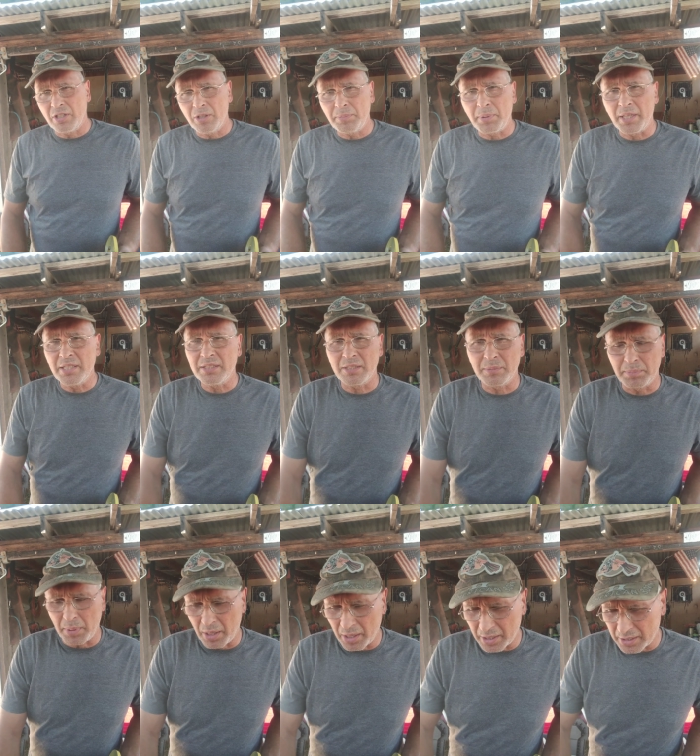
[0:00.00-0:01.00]
Low Places
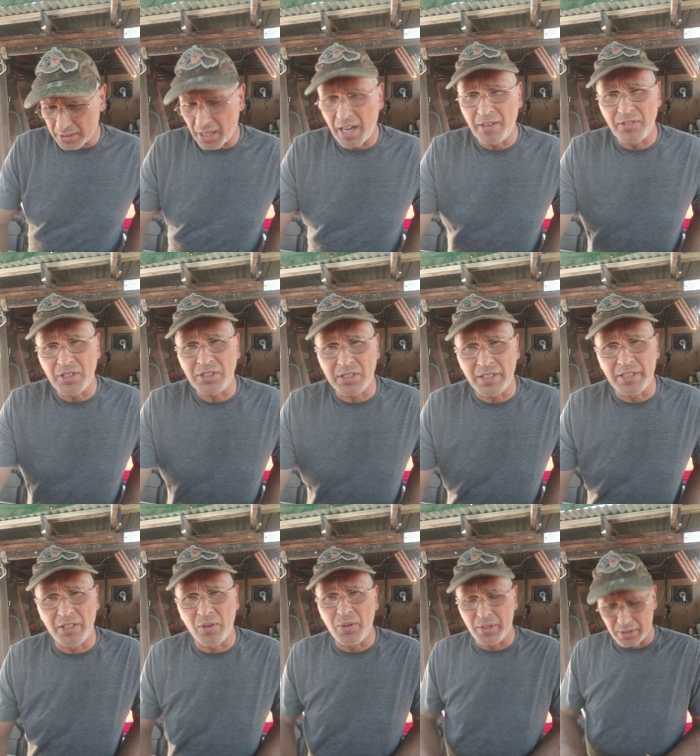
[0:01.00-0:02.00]
bar is obviously
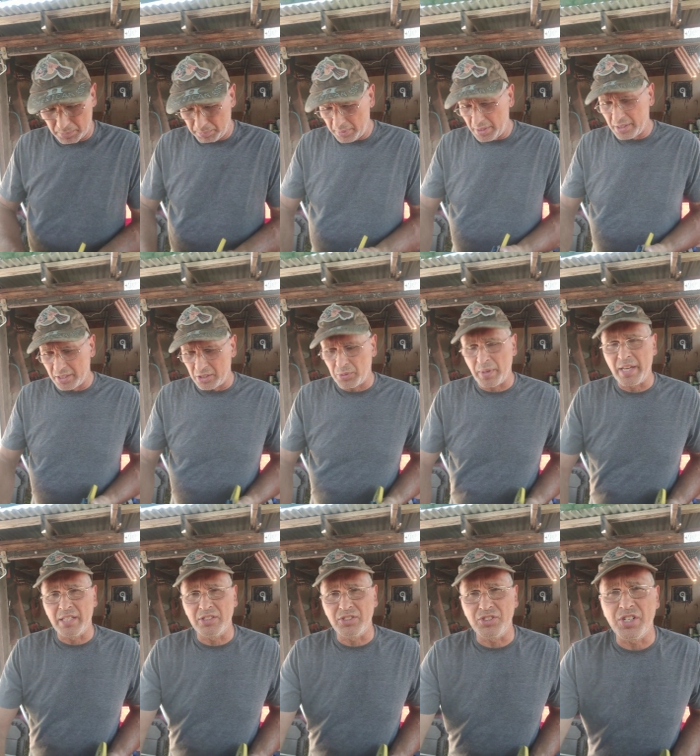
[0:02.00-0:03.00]
going to be a
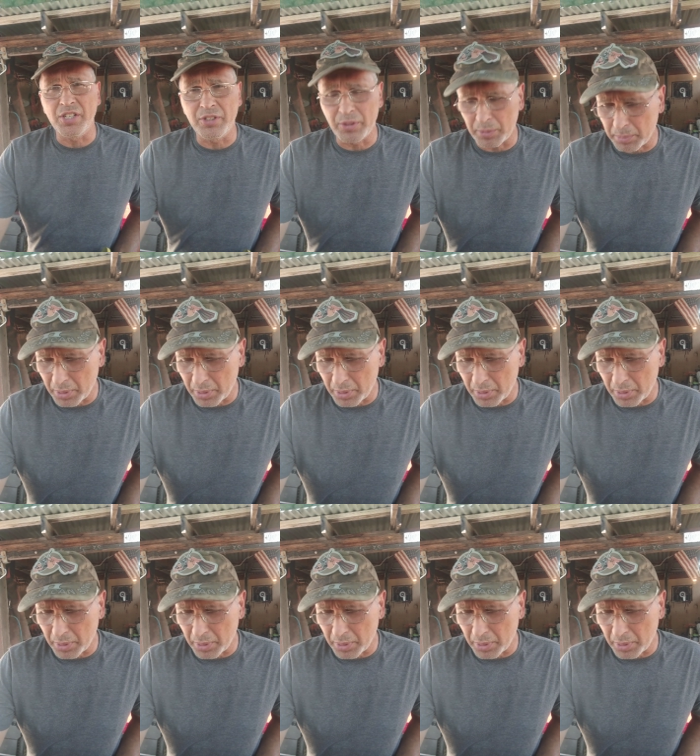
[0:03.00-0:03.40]
transgender